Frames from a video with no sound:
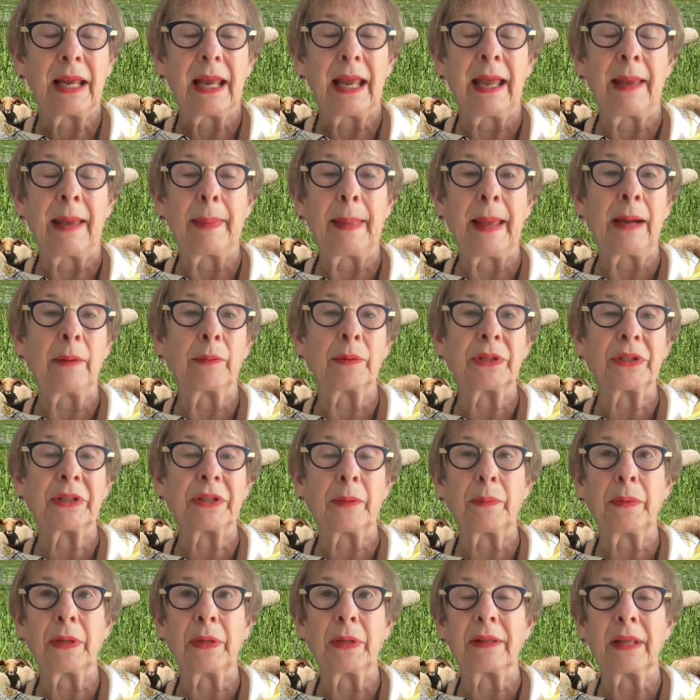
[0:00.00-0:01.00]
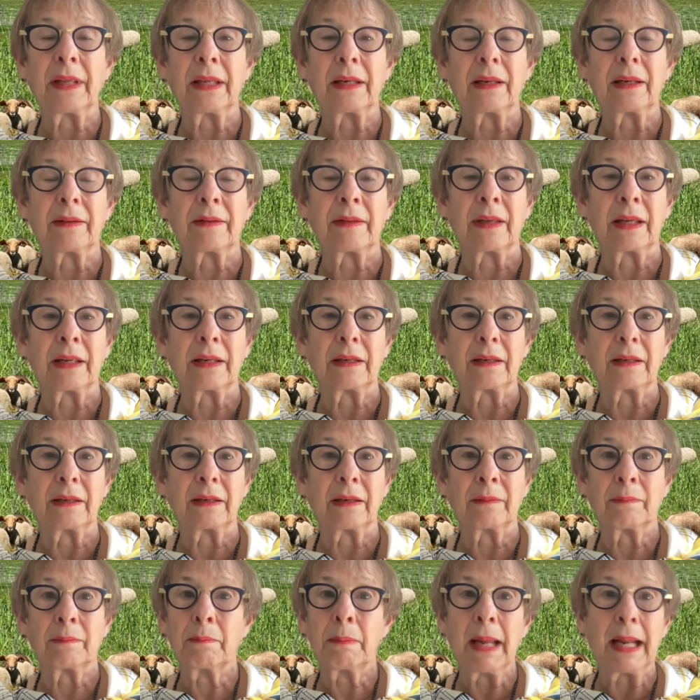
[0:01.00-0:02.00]
and that was something that that
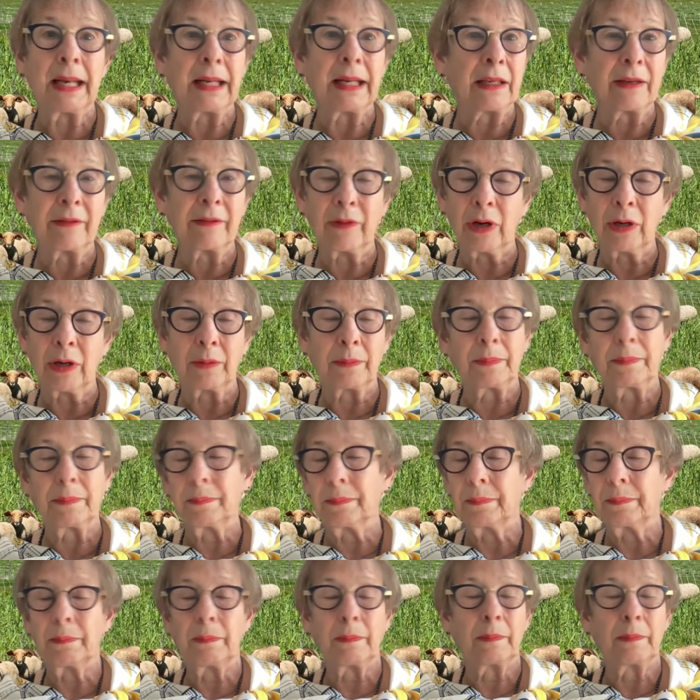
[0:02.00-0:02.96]
many of our